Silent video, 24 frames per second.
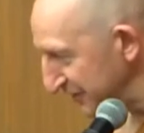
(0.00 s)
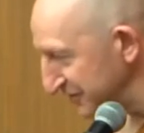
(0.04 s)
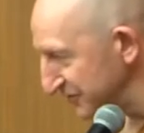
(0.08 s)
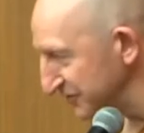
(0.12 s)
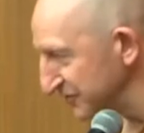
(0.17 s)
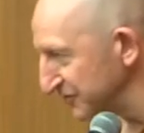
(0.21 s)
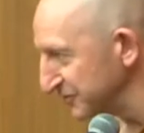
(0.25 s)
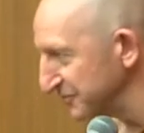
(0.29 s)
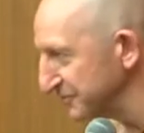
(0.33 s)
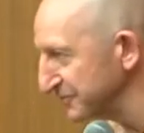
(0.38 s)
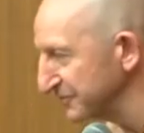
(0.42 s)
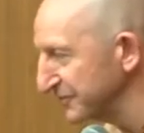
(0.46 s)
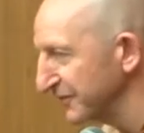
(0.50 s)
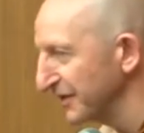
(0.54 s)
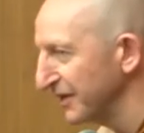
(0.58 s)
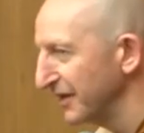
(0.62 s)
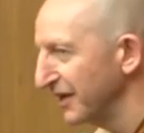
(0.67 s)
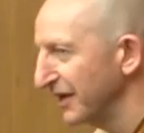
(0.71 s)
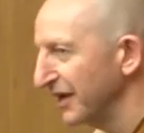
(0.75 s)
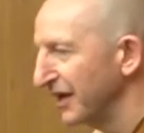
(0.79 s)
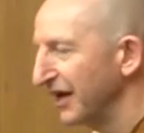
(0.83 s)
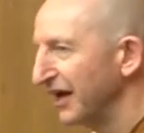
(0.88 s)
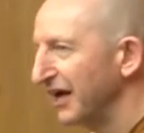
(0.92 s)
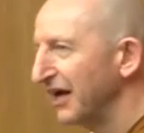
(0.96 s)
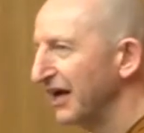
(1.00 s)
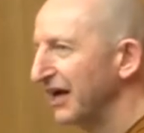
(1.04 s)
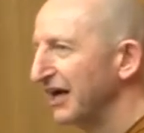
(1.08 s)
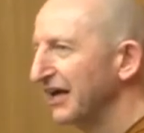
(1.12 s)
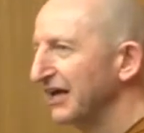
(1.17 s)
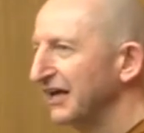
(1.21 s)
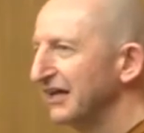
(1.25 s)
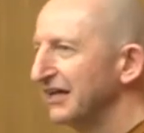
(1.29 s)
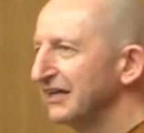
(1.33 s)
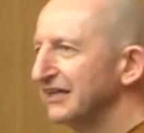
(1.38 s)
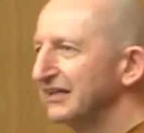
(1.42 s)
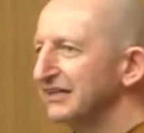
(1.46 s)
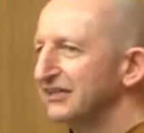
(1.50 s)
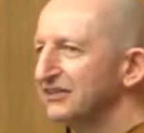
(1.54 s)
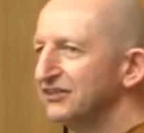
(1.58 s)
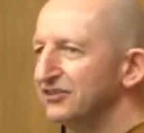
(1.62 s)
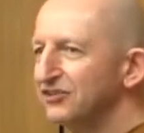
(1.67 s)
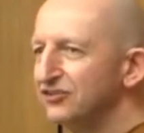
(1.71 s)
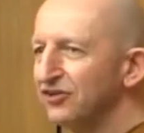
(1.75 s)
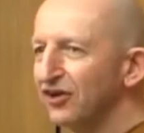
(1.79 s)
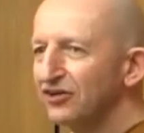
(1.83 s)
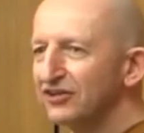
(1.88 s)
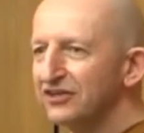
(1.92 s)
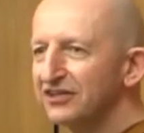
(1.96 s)
means uh,
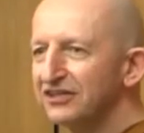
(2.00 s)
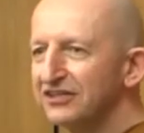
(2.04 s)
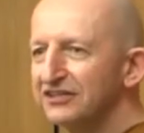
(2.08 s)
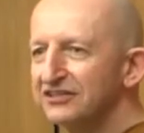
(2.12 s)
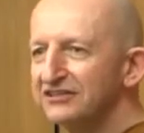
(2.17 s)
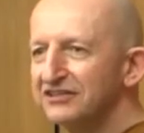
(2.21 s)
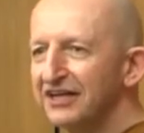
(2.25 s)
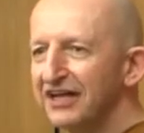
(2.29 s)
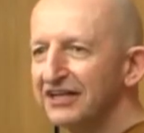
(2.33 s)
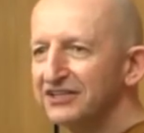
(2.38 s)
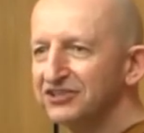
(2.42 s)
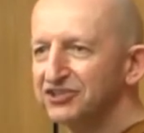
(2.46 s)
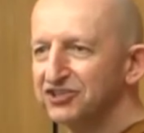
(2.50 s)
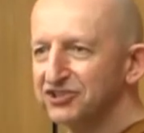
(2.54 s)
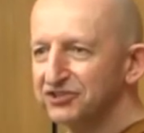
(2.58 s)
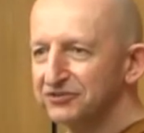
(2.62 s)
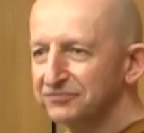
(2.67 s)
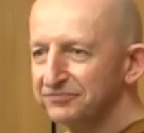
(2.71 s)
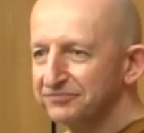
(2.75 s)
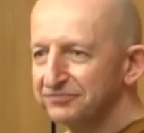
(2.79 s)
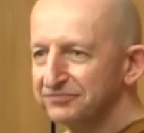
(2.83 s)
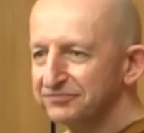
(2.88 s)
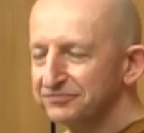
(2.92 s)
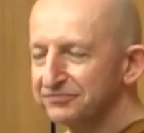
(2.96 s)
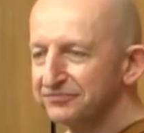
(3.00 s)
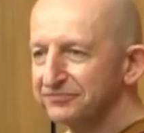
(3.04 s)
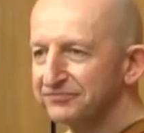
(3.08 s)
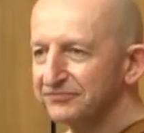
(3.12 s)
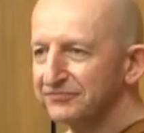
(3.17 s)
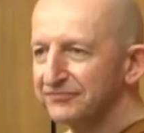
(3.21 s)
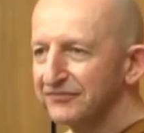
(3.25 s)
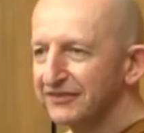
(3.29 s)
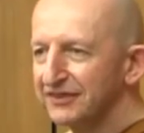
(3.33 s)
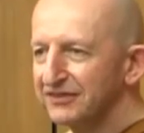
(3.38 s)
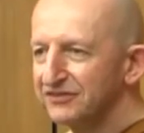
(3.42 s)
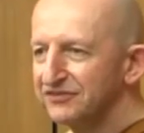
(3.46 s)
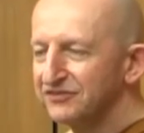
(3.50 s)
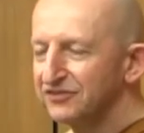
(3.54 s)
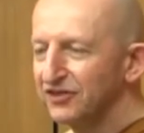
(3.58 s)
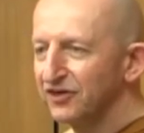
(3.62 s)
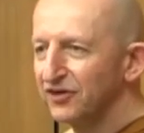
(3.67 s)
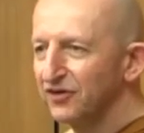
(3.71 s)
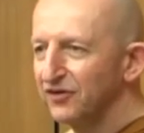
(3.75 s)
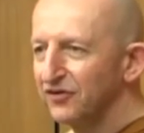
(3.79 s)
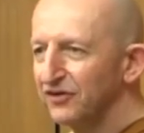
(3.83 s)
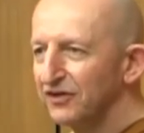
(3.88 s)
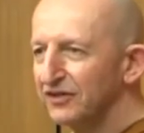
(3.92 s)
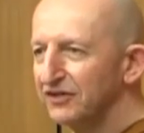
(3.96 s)
non contention
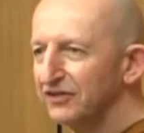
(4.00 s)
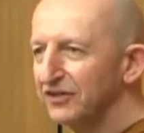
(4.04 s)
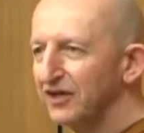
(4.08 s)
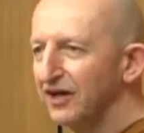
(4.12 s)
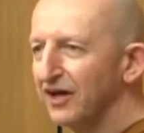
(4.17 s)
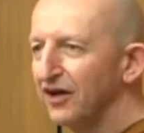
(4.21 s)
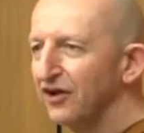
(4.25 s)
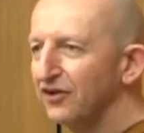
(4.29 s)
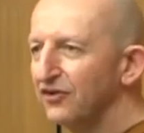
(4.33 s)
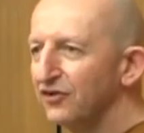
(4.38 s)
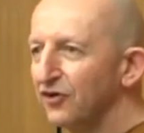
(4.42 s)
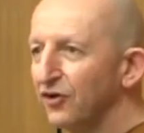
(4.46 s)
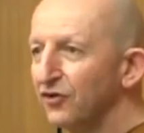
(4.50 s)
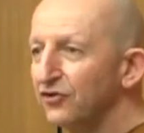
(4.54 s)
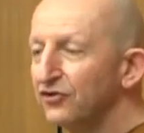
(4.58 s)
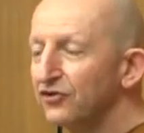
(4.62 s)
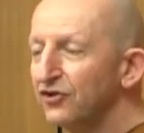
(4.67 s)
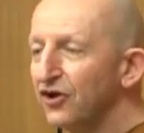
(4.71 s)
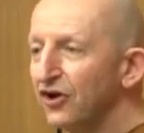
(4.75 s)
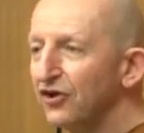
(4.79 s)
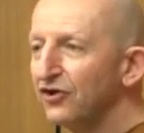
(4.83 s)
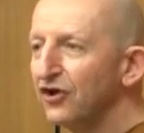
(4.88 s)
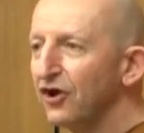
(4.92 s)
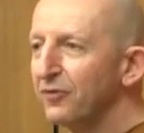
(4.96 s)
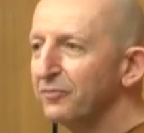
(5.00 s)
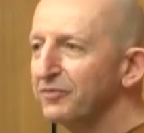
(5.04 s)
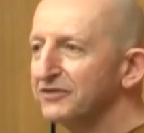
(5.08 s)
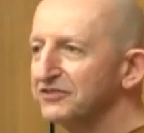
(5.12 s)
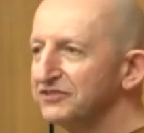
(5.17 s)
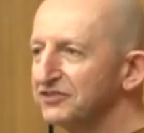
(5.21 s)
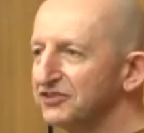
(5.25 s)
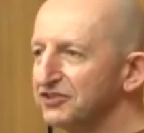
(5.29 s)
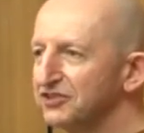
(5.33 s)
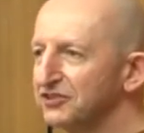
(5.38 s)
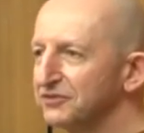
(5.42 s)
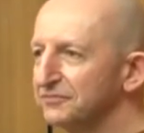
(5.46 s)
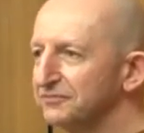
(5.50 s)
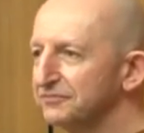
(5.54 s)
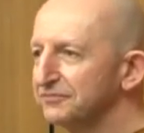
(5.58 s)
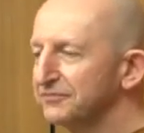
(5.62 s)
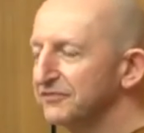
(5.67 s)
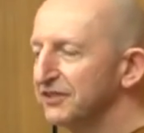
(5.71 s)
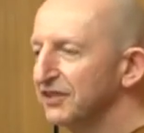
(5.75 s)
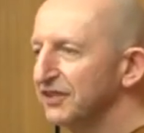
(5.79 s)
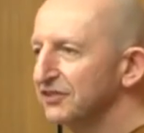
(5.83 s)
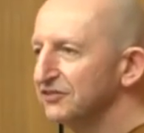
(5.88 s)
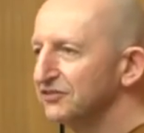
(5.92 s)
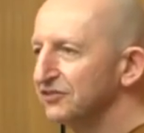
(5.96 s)
so uh, or non opposition.
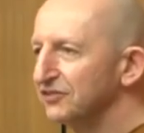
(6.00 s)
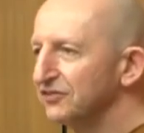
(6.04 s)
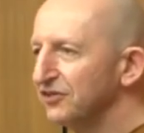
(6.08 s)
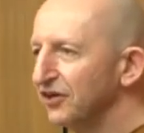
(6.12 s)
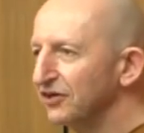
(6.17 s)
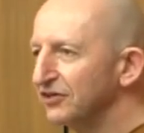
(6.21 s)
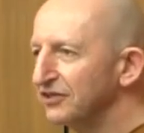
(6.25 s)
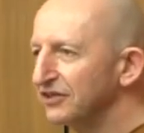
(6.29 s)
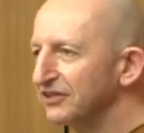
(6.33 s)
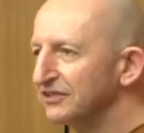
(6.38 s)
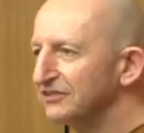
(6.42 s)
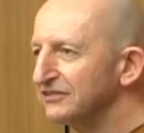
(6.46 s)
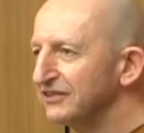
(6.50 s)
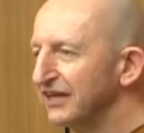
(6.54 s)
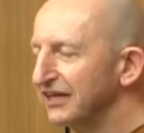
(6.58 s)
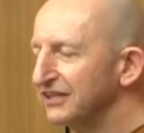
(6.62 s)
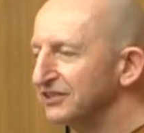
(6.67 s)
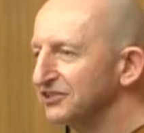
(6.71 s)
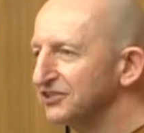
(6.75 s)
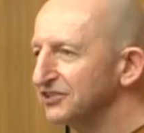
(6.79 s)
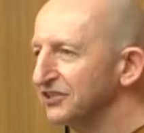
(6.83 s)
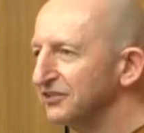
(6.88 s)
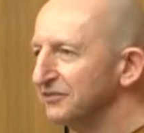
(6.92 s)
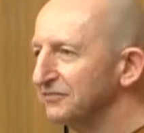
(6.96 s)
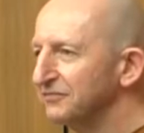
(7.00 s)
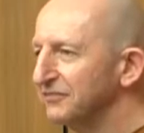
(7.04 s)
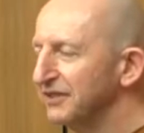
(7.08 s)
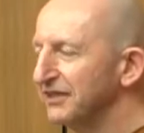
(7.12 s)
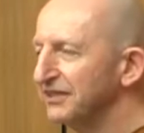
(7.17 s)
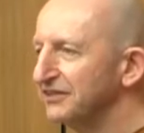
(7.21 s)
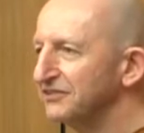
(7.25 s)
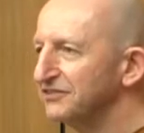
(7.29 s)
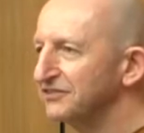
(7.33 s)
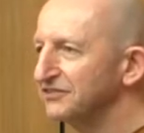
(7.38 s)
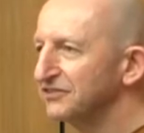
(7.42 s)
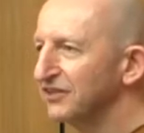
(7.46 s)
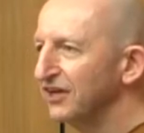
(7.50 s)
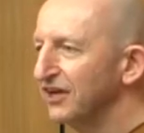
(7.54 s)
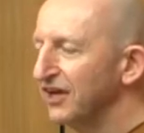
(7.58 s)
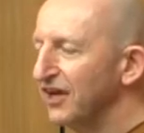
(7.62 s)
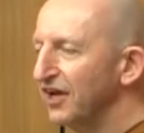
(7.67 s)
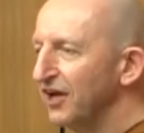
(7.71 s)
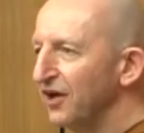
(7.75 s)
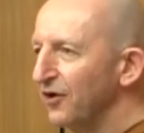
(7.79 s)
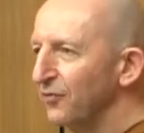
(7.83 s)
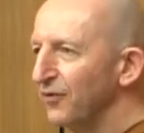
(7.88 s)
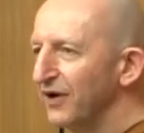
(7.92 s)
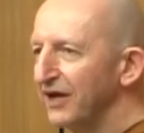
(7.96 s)
So non contention means
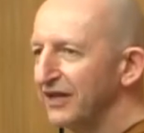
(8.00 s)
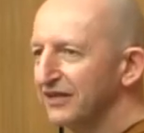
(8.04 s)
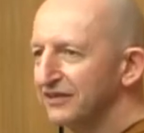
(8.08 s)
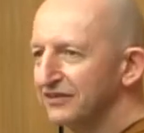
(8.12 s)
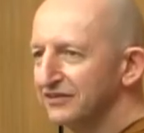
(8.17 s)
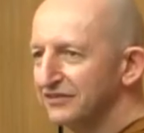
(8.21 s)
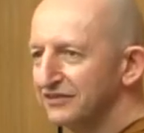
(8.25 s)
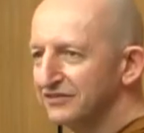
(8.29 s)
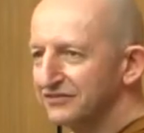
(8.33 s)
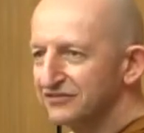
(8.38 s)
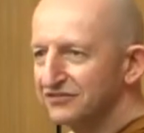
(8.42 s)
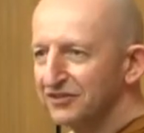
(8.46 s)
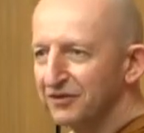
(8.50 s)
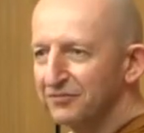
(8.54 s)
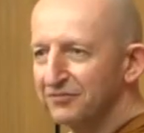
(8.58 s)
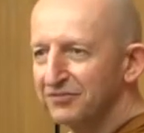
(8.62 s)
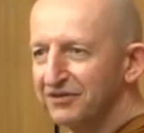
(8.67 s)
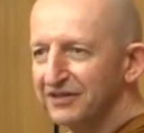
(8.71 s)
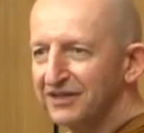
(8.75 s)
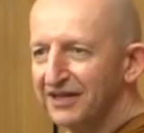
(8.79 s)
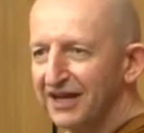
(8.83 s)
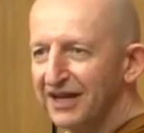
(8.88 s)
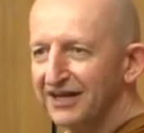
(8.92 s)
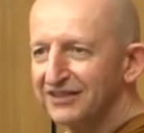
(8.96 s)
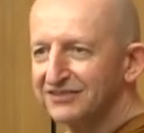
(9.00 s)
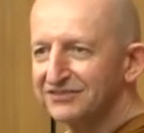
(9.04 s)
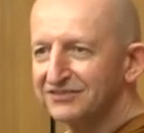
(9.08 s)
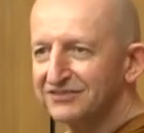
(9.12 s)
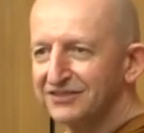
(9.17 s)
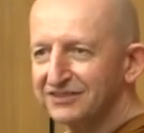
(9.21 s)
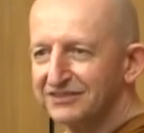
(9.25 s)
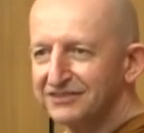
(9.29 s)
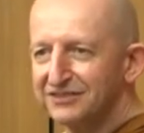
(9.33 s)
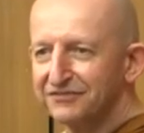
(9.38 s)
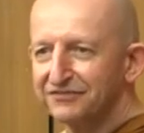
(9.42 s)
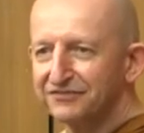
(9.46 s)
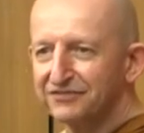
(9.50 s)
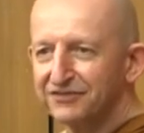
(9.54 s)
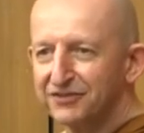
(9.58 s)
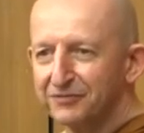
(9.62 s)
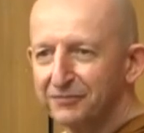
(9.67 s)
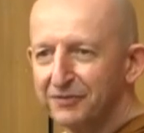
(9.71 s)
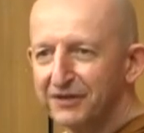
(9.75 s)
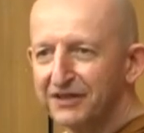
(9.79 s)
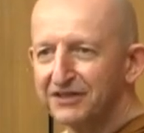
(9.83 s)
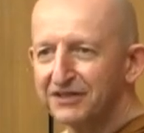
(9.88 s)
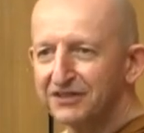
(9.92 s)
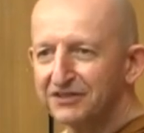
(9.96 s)
when somebody has a different
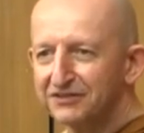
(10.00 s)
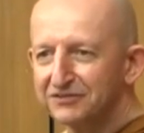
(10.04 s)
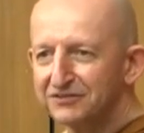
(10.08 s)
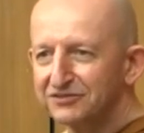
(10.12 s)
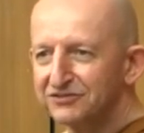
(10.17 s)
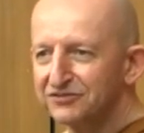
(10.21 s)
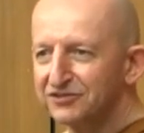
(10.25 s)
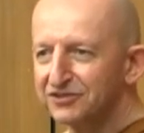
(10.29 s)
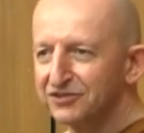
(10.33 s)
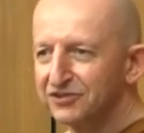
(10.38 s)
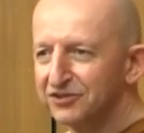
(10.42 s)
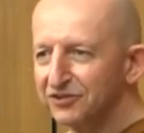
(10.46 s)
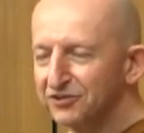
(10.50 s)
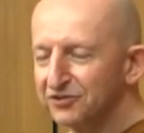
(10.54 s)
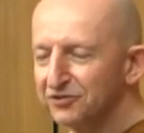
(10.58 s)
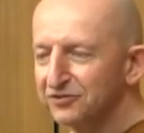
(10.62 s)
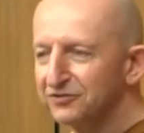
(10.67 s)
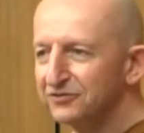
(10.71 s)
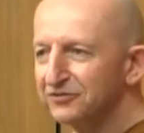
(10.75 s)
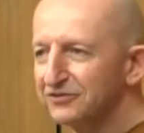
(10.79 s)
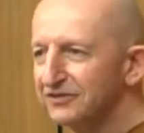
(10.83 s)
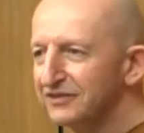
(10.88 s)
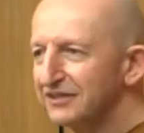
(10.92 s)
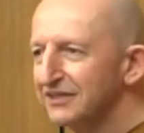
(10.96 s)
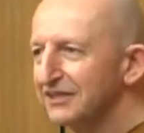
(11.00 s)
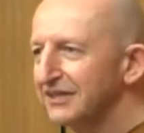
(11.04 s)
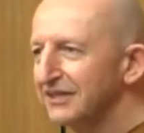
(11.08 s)
opinion to you,